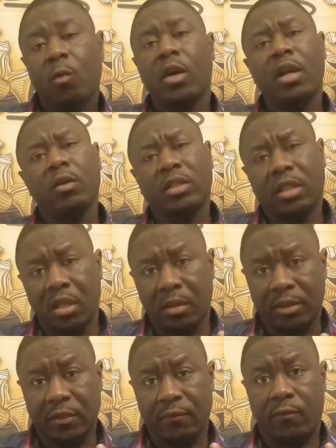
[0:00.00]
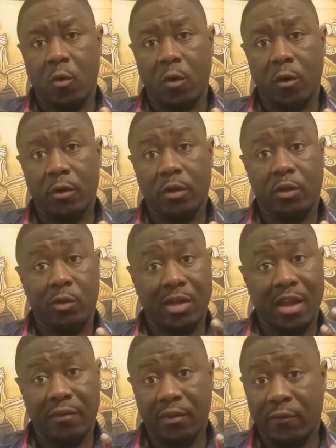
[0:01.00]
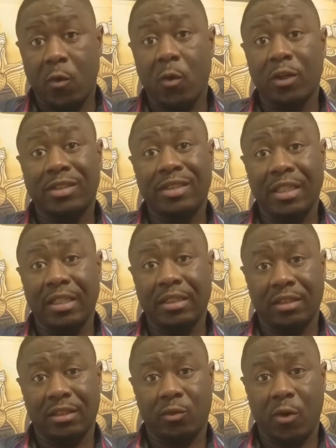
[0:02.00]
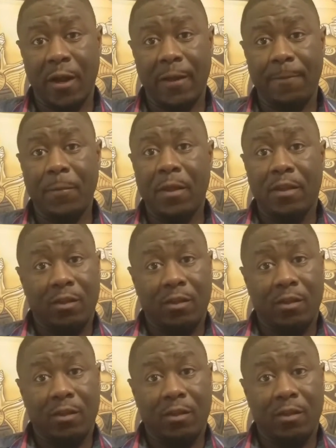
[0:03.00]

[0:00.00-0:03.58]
What else comes in 4? You have the 4 seasons, right?